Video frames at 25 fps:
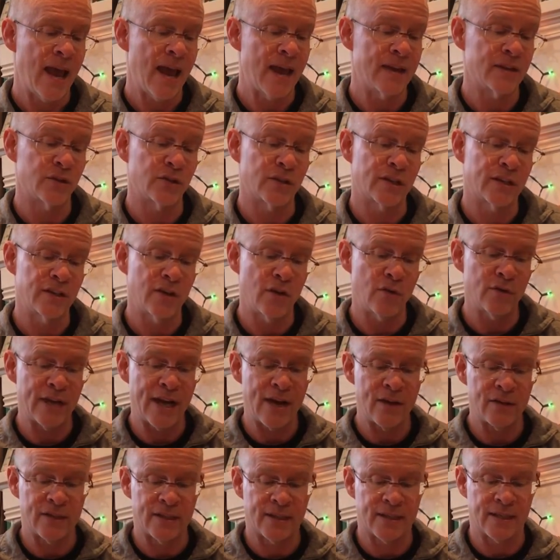As you can no
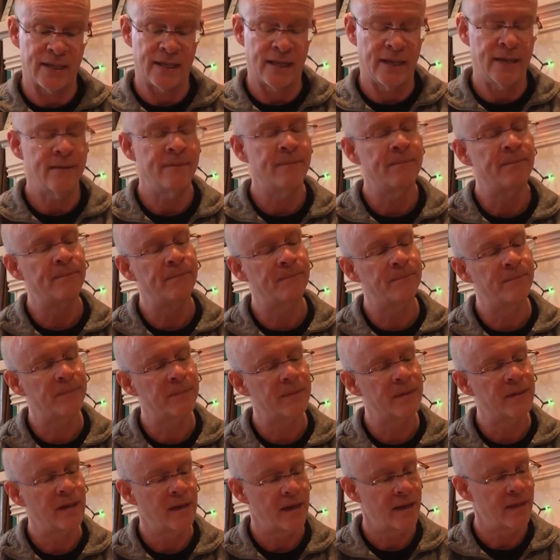doubt see,
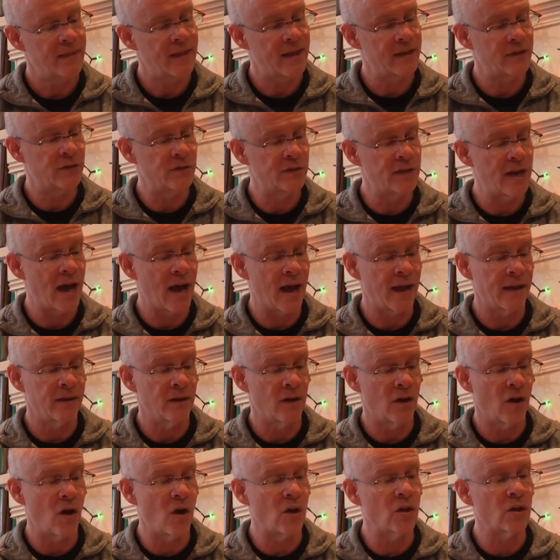they do not
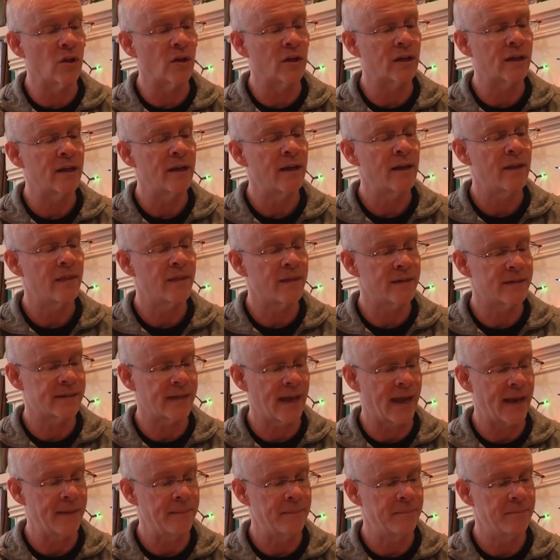all look the
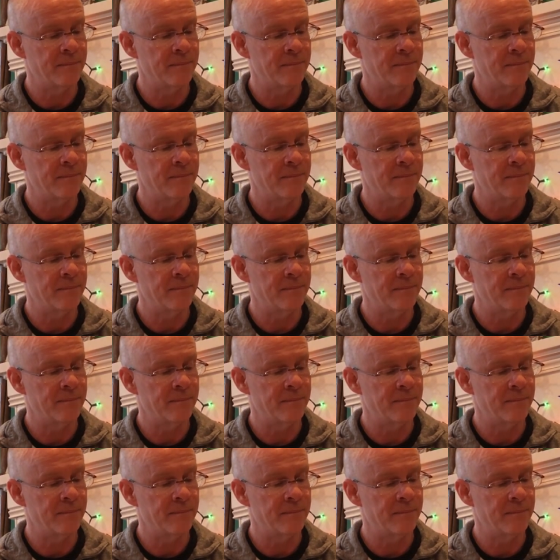same.